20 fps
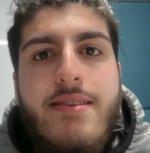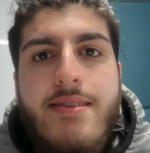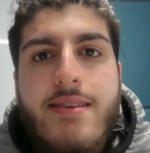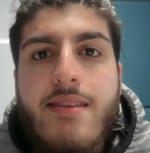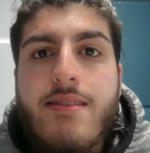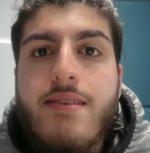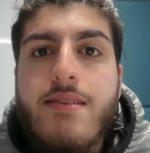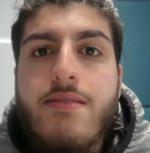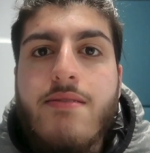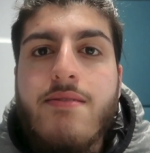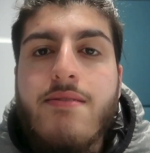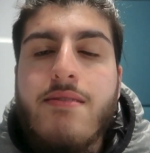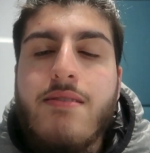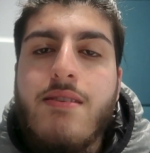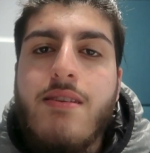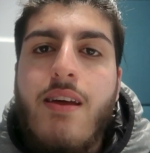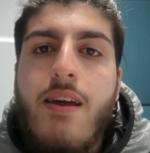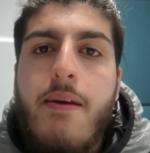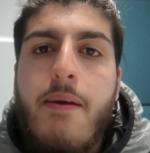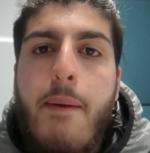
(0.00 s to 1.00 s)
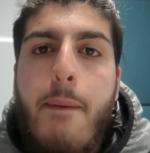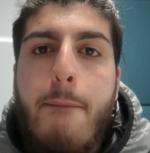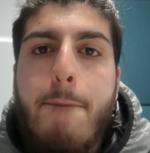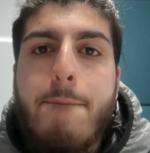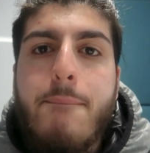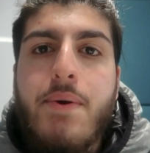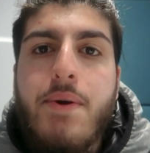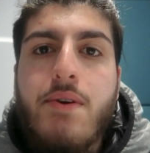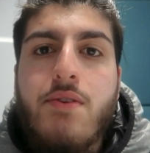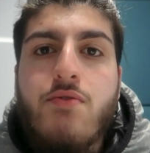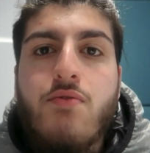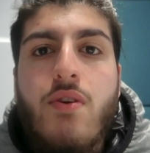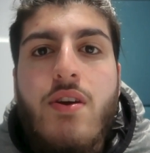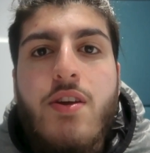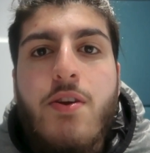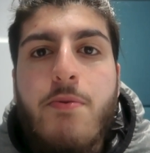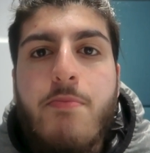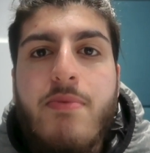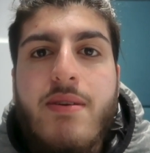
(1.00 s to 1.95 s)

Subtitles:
said than done, but try your